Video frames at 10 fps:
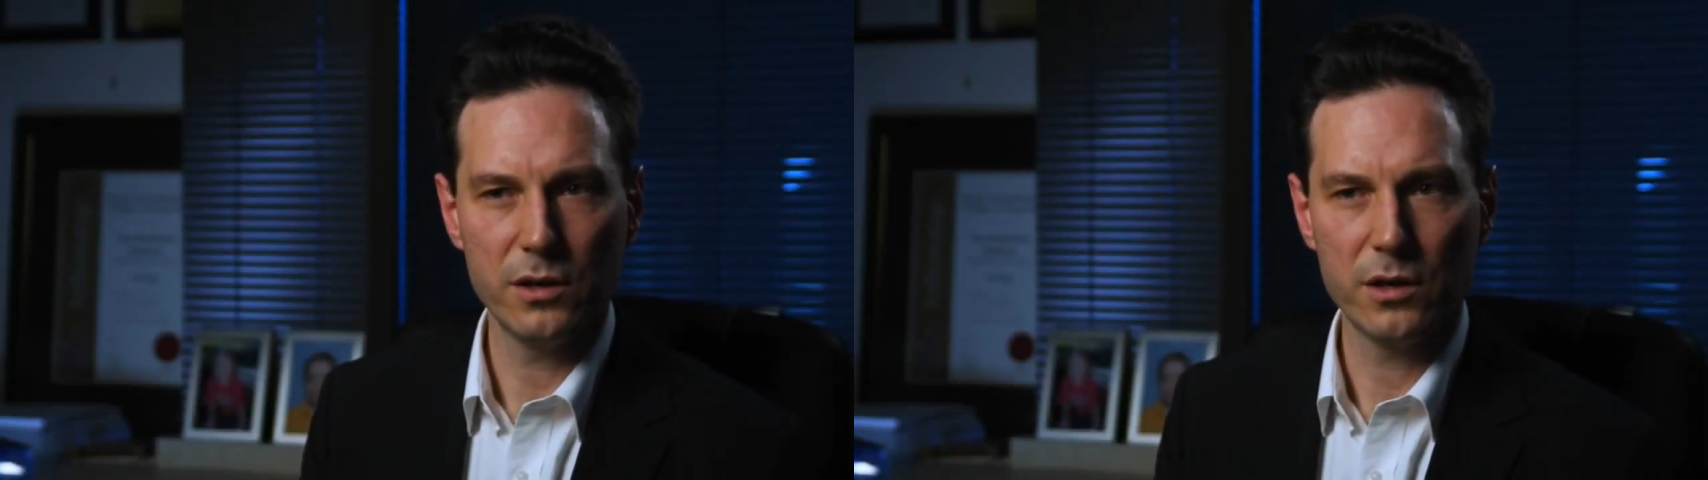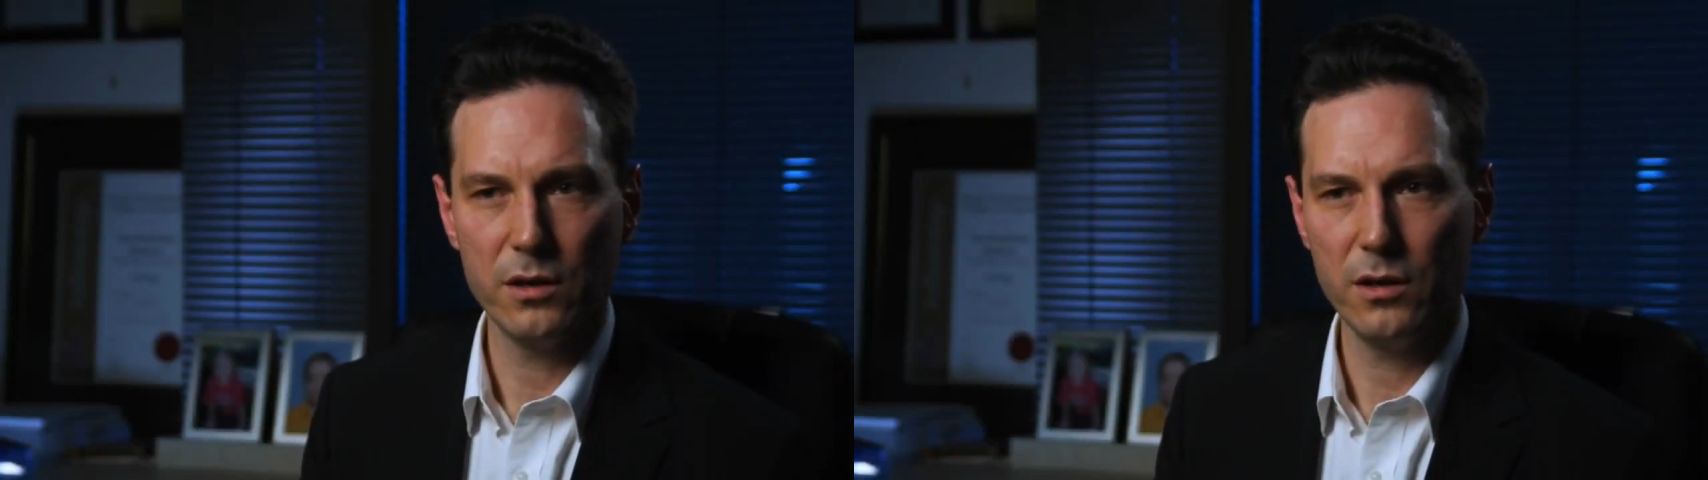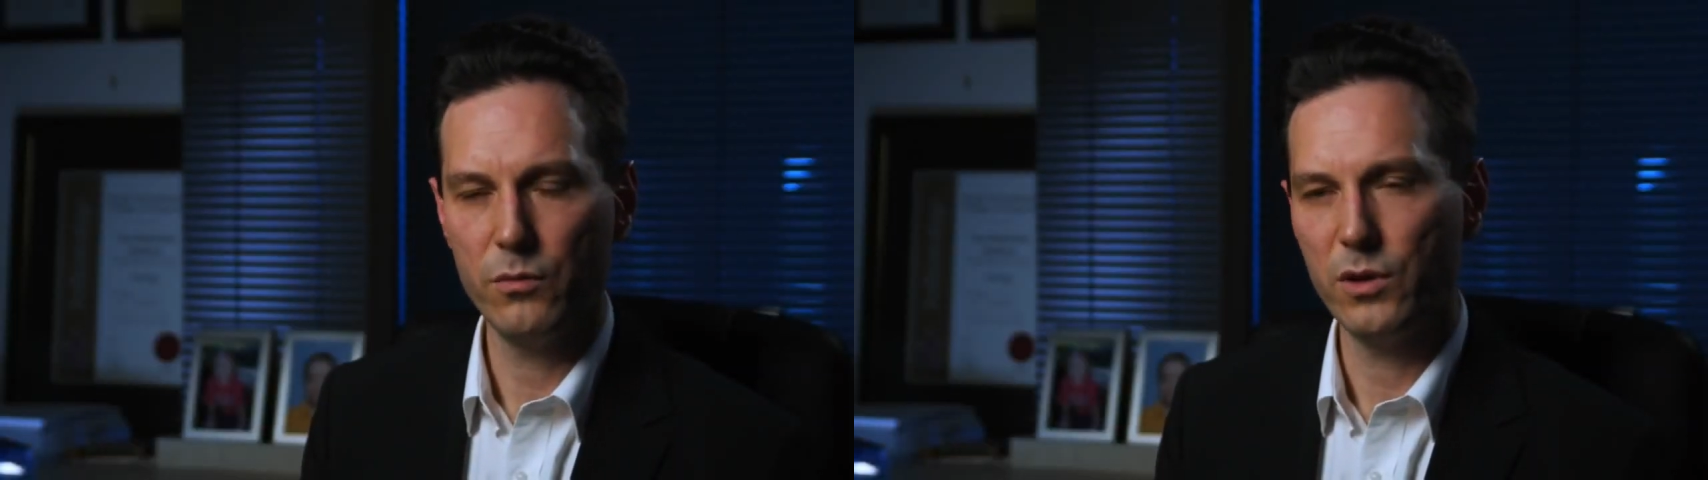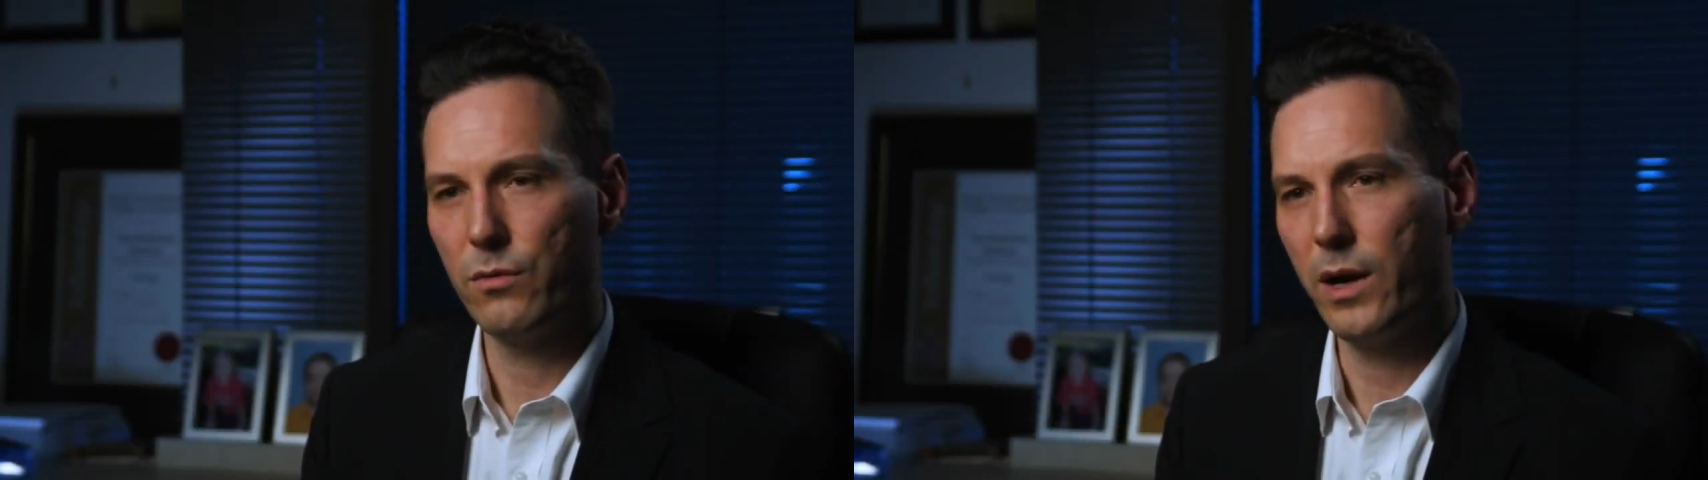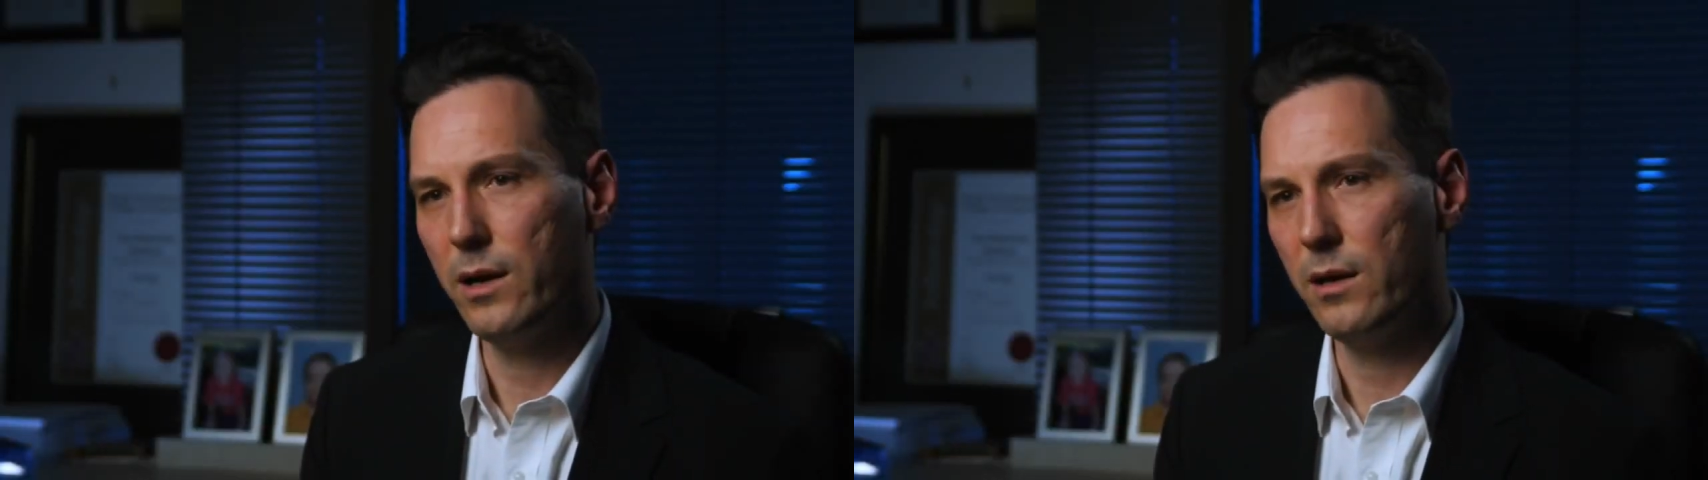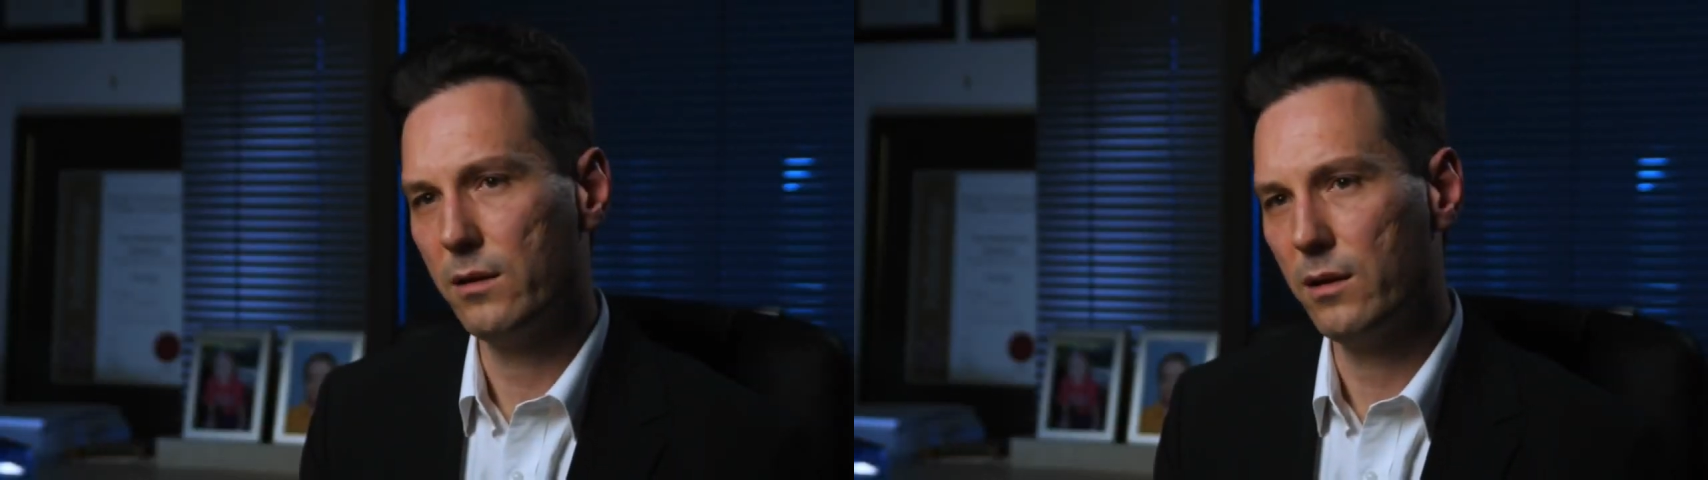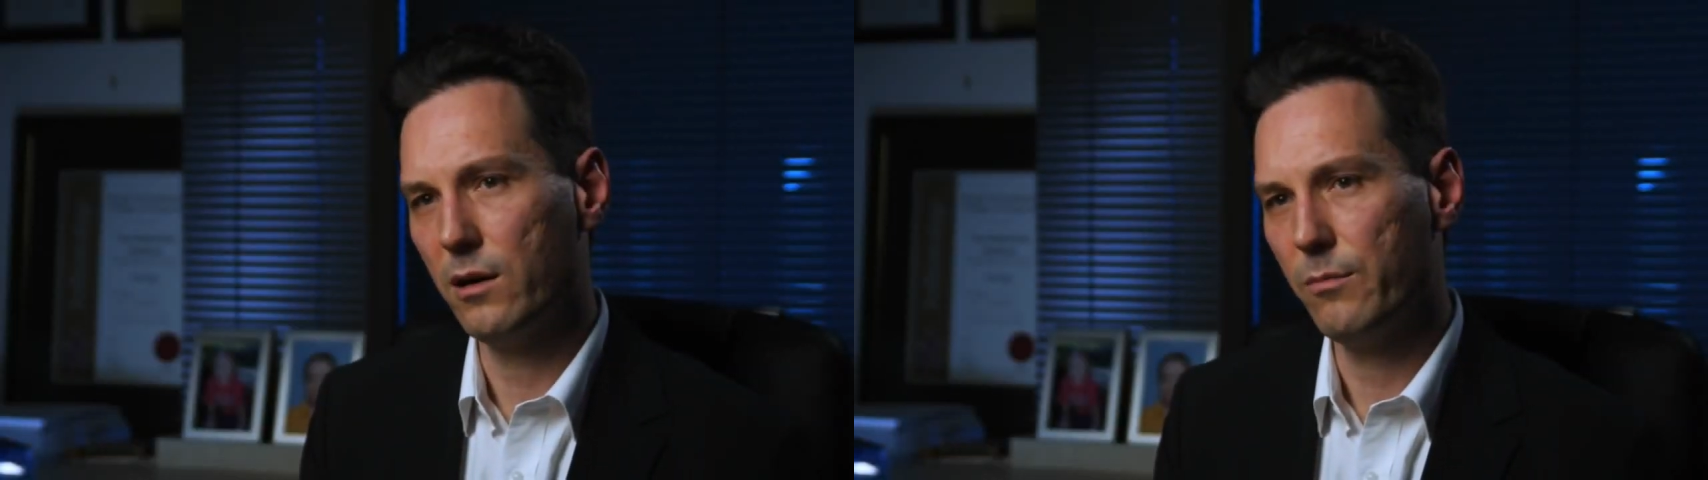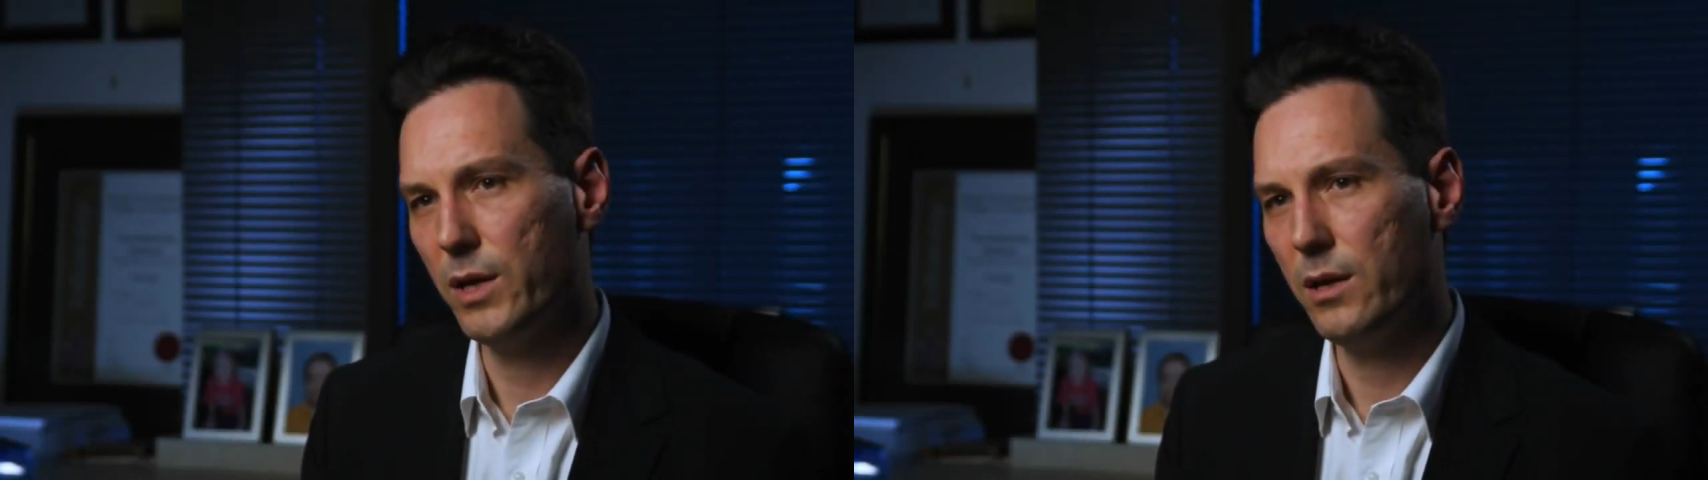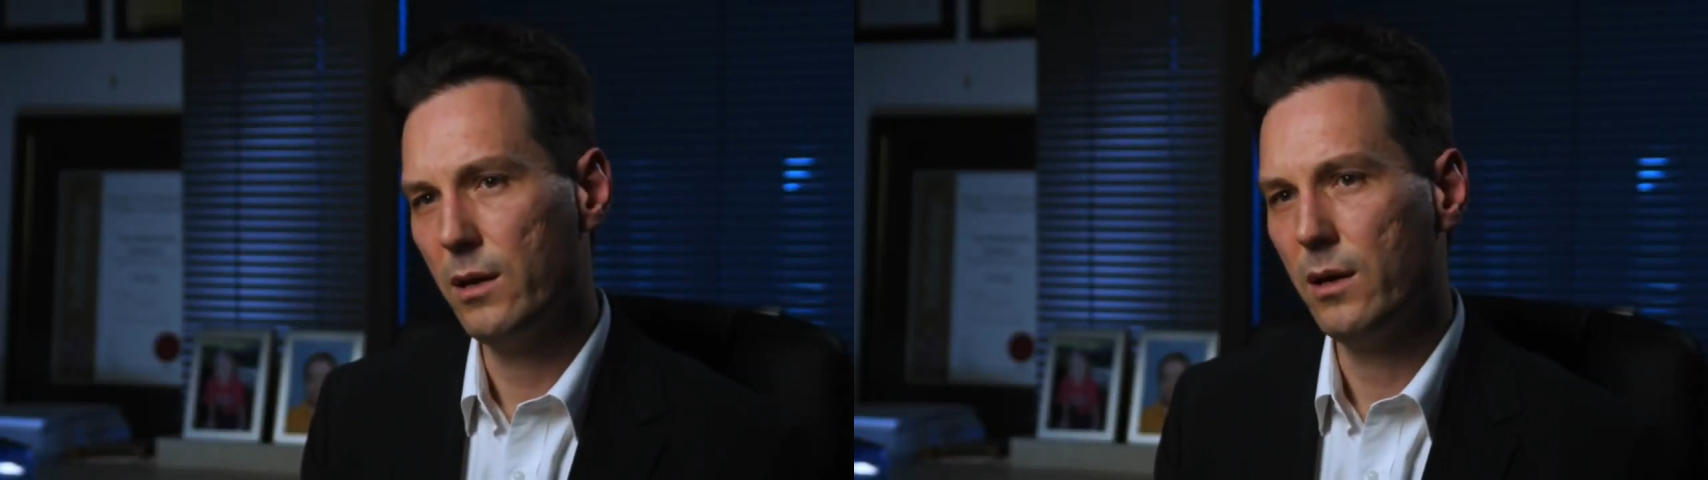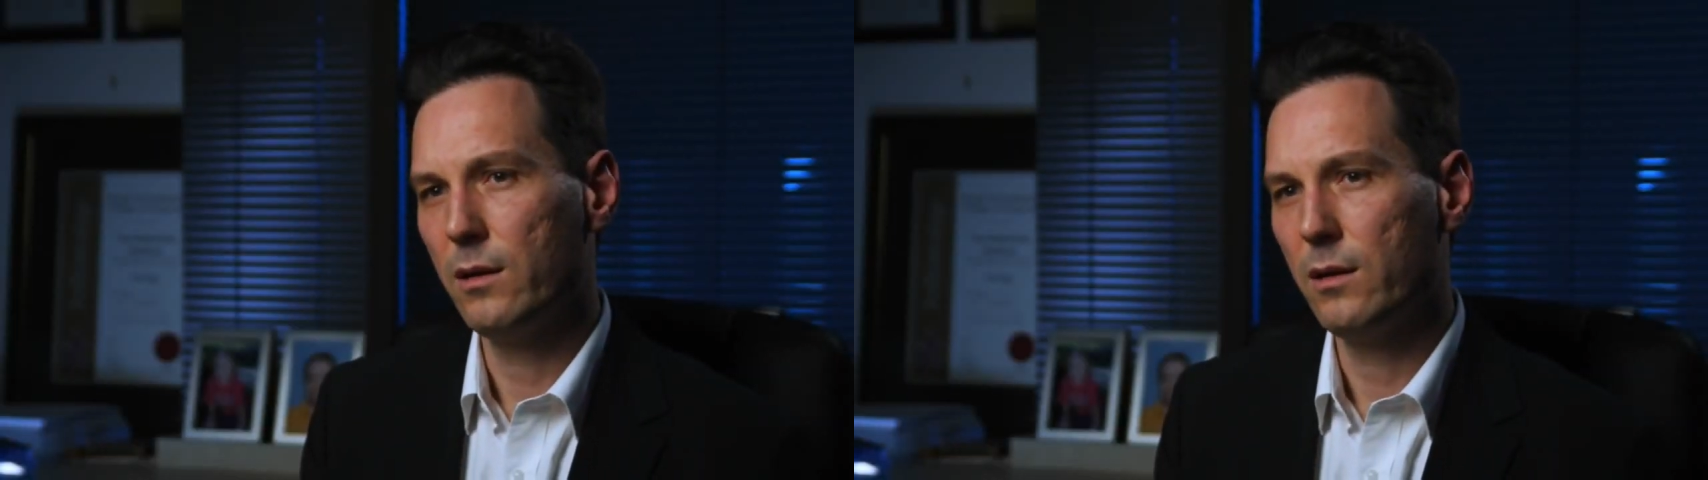occur with radiotherapy.